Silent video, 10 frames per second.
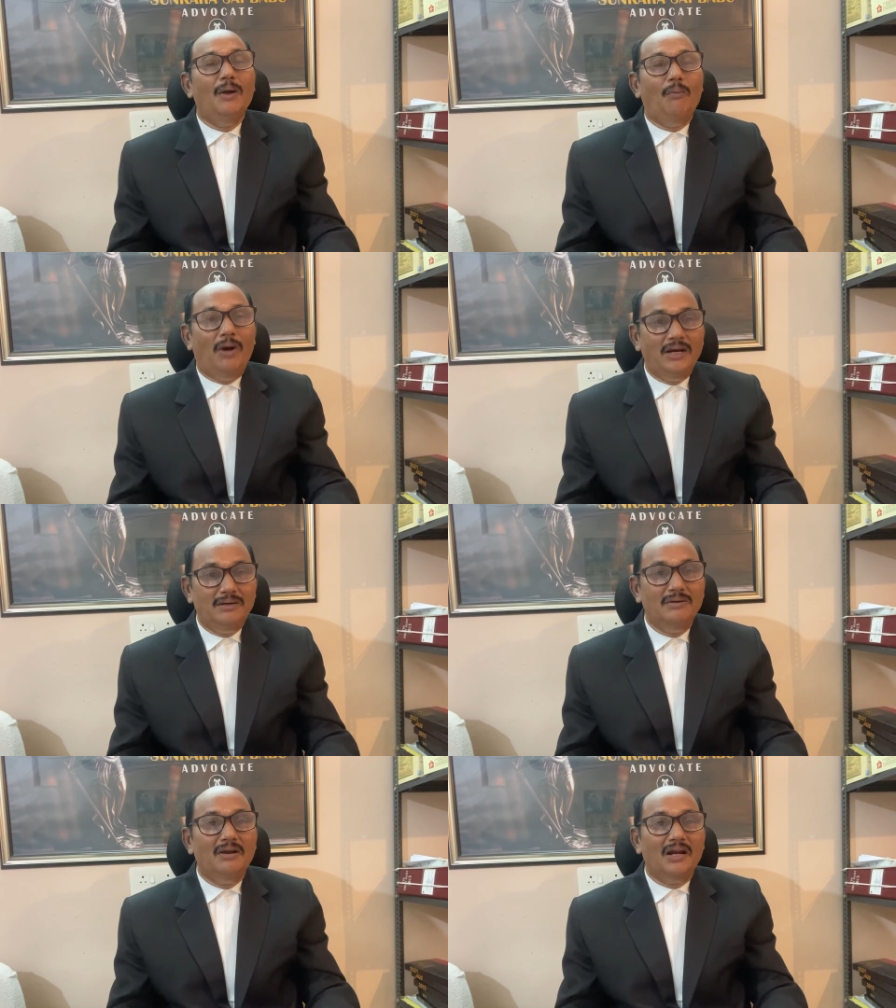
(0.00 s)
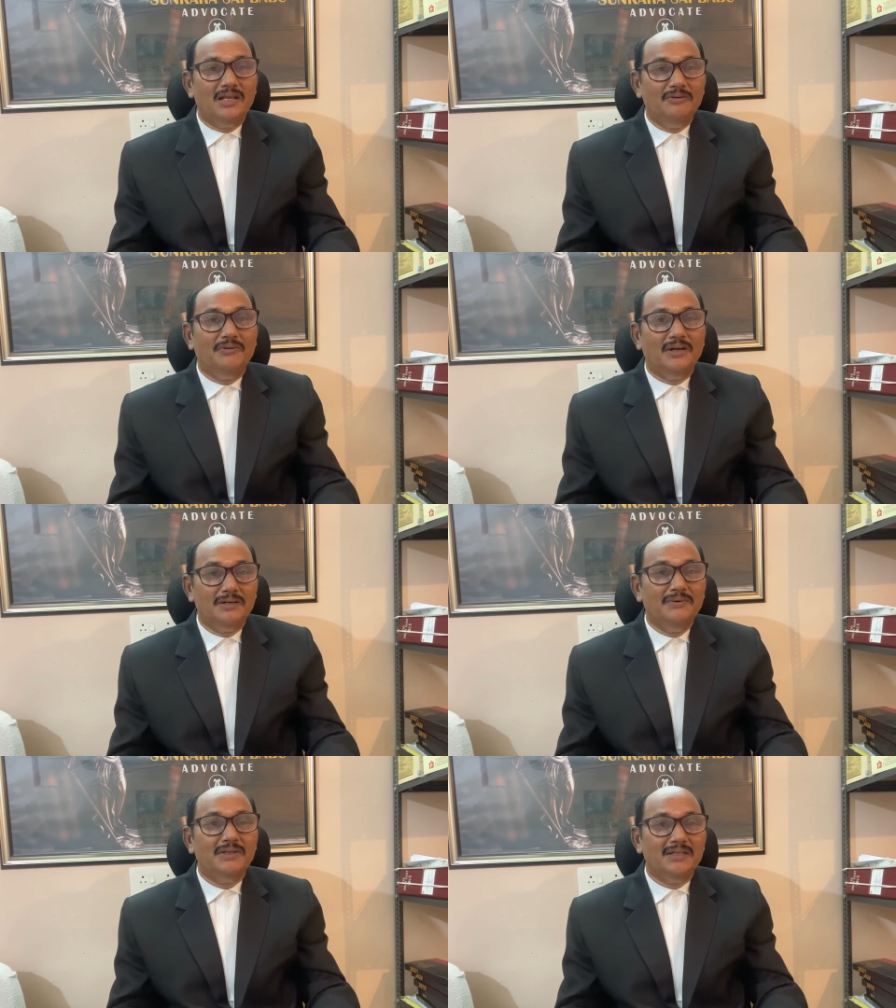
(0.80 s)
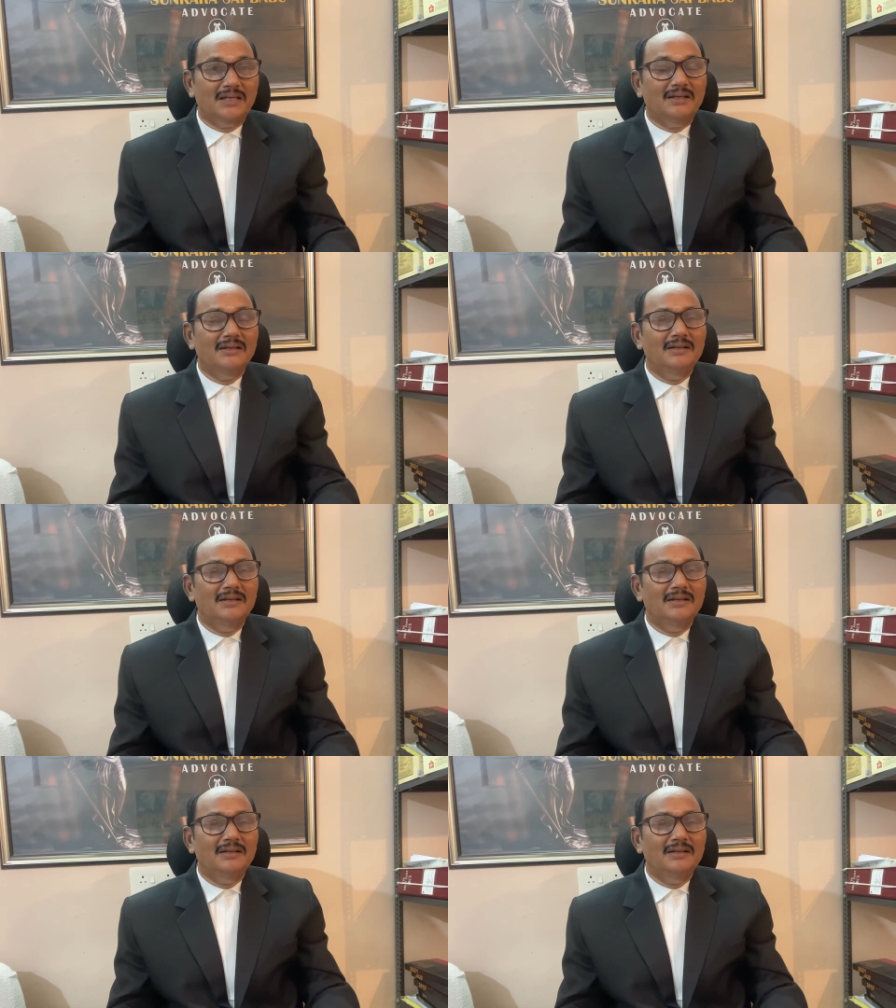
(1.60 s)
Why did not give 41A?